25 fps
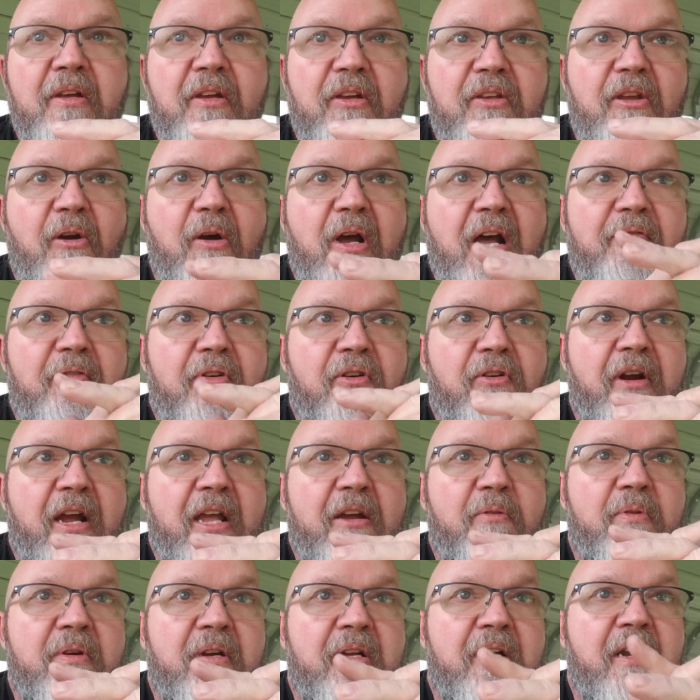You'll have a
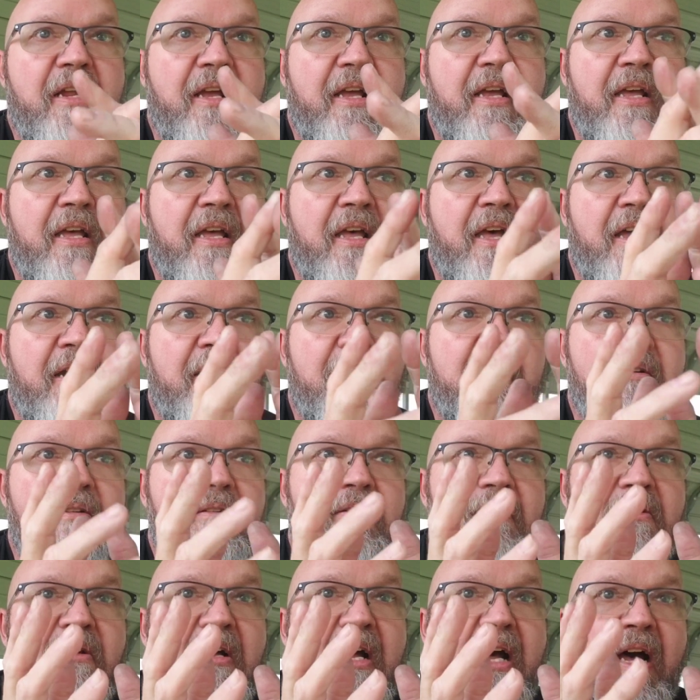great one,
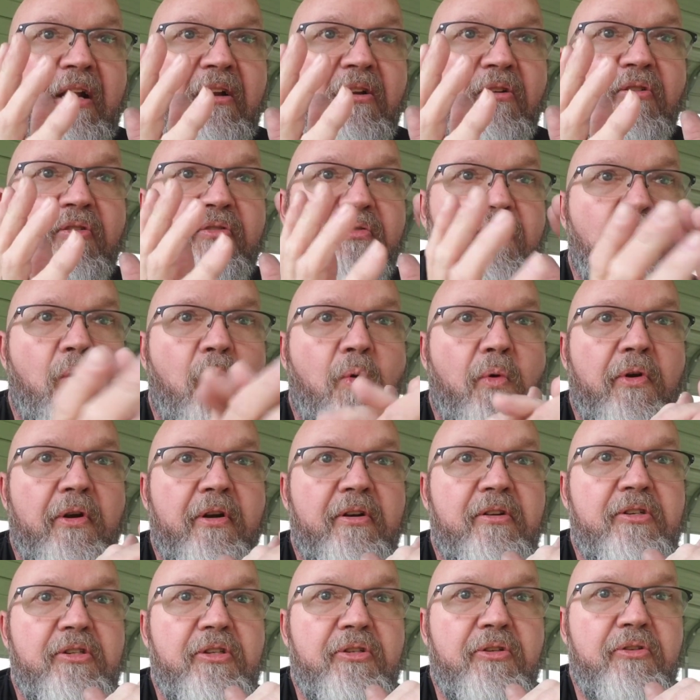and I look
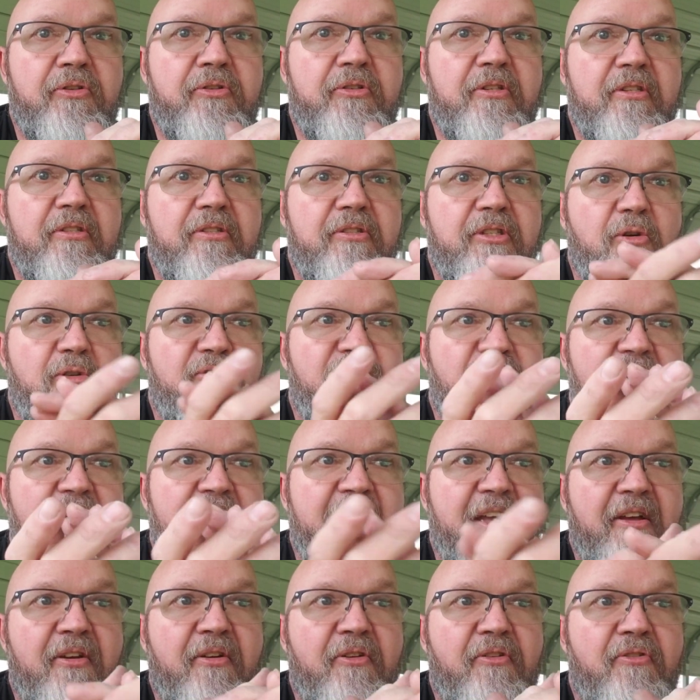forward to doing
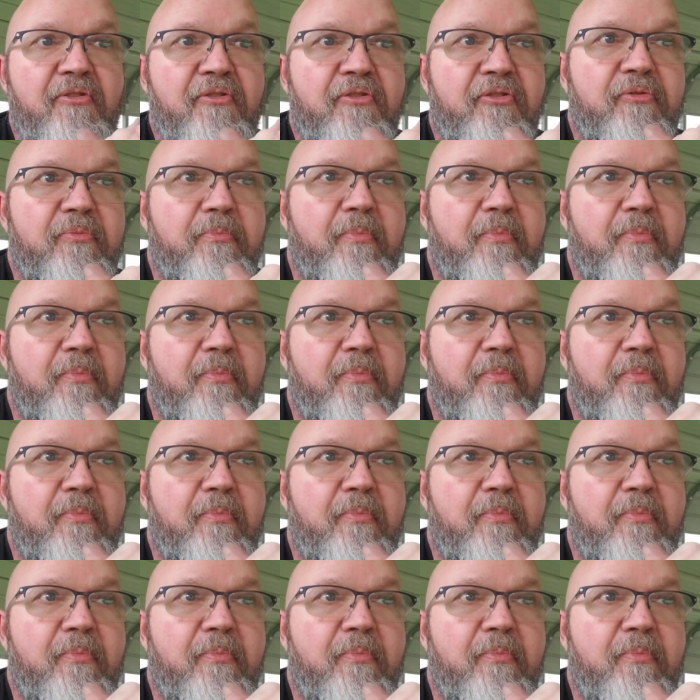videos.